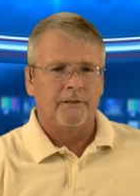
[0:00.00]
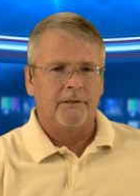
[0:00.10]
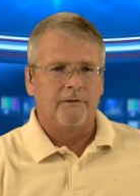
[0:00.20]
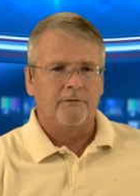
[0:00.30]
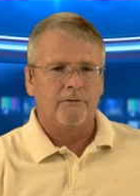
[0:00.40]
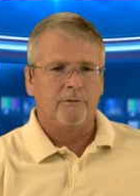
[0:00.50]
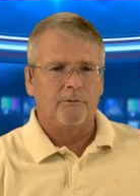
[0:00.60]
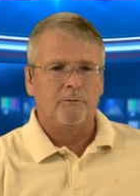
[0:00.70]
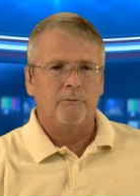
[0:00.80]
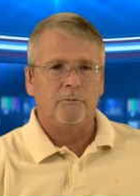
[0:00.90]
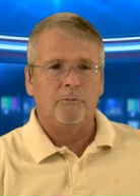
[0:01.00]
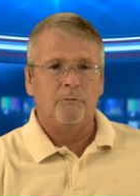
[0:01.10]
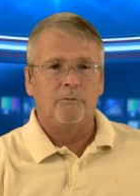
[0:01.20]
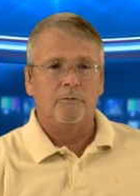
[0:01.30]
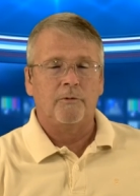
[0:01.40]
to
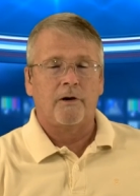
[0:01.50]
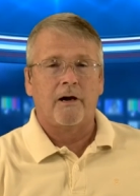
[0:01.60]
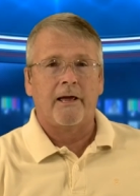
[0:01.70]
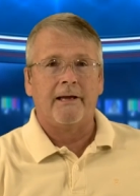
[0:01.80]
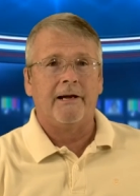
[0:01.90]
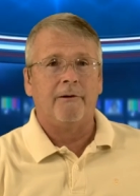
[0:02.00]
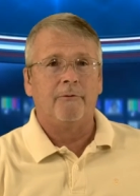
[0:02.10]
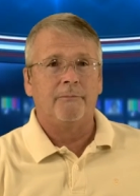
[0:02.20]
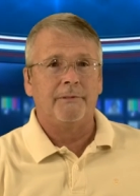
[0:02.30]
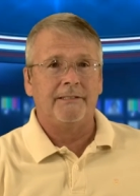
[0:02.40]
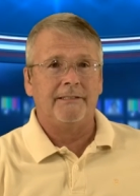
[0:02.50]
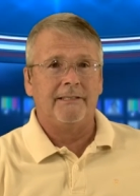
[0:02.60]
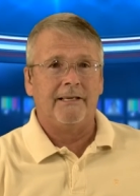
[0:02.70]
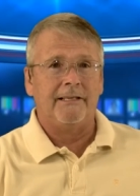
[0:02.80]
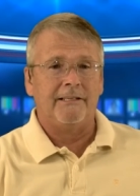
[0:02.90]
hang out with me
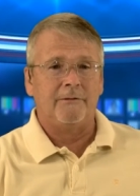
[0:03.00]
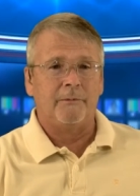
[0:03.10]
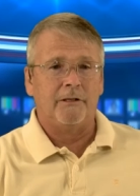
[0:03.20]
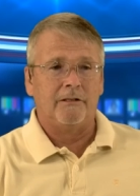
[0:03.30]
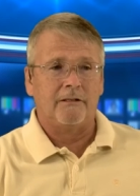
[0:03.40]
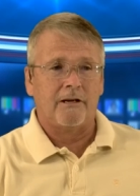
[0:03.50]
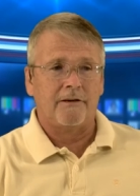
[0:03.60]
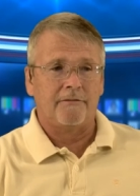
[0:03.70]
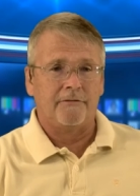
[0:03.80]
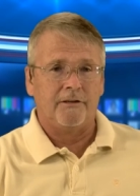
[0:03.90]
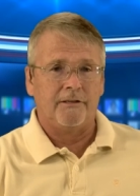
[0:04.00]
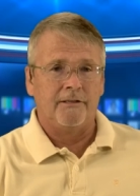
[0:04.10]
today. It's been a lot of fun.